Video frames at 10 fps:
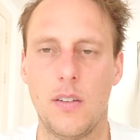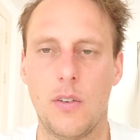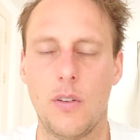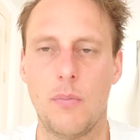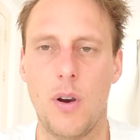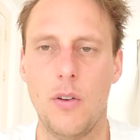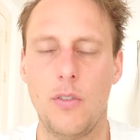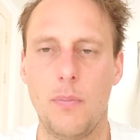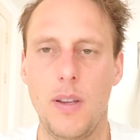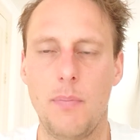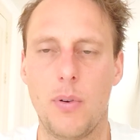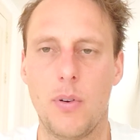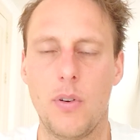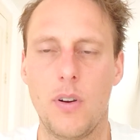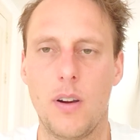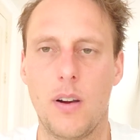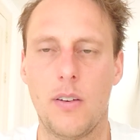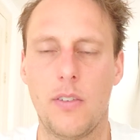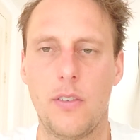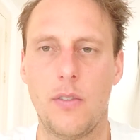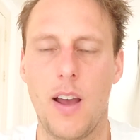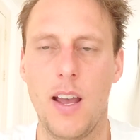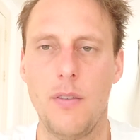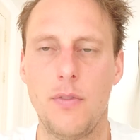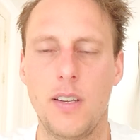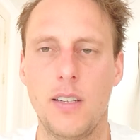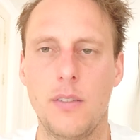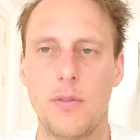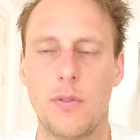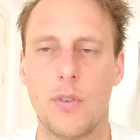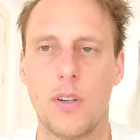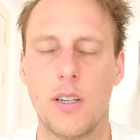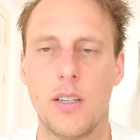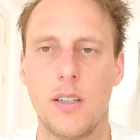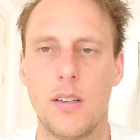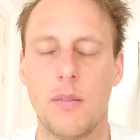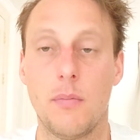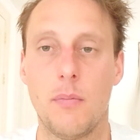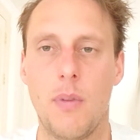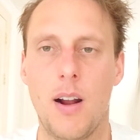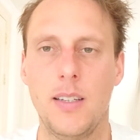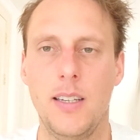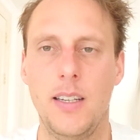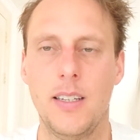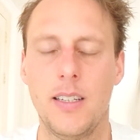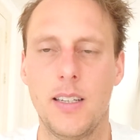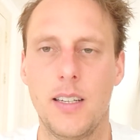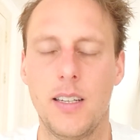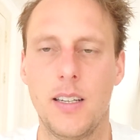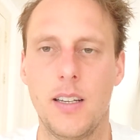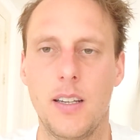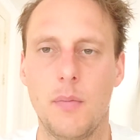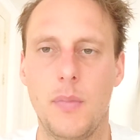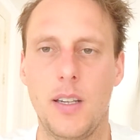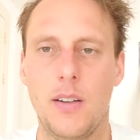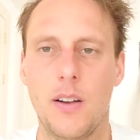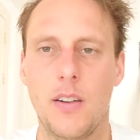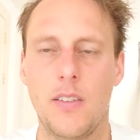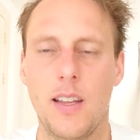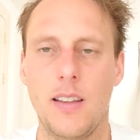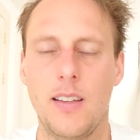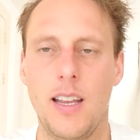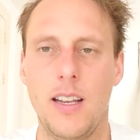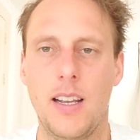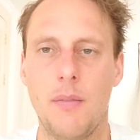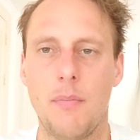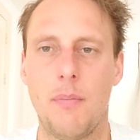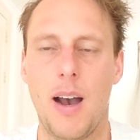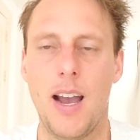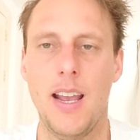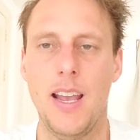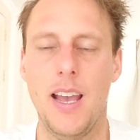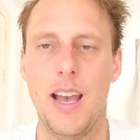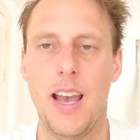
So the most people are striving for money because then they can buy